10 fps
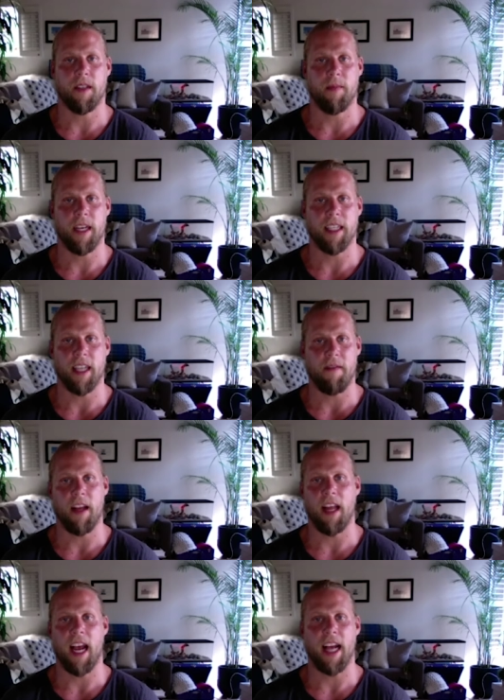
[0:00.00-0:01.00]
because I yeah.
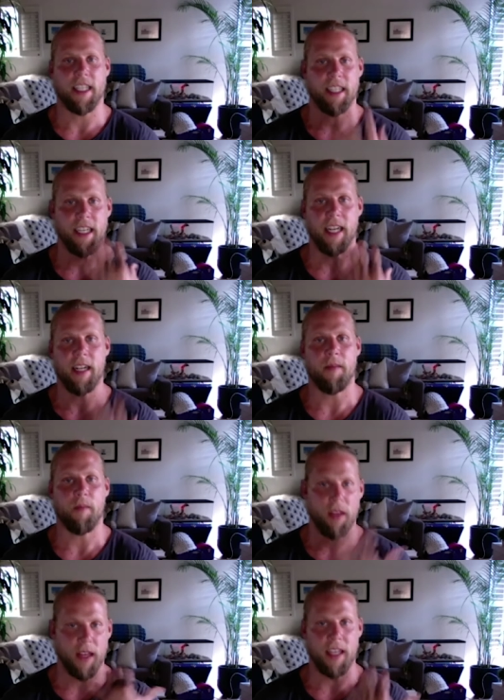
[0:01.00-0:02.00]
felt like I just needed to
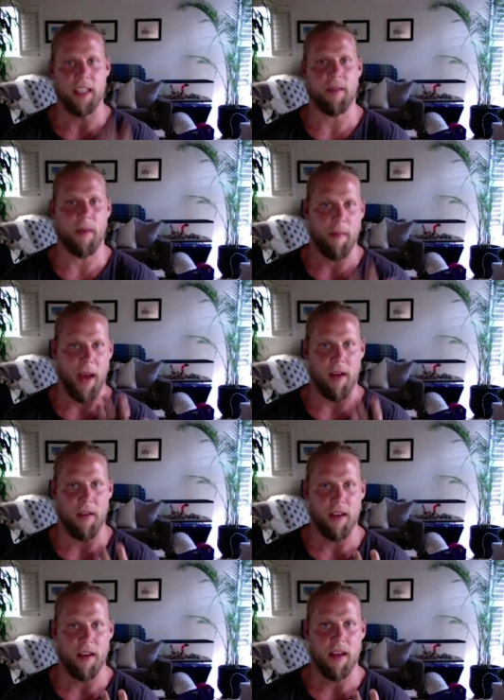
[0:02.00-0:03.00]
put things in my
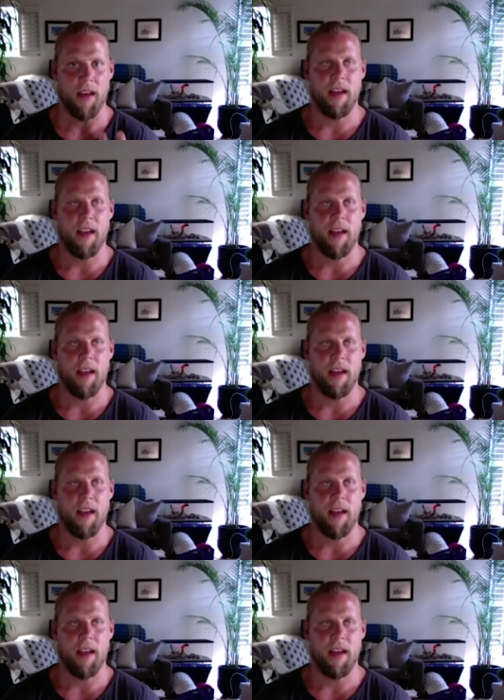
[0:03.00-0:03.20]
mouth. Mm-hmm.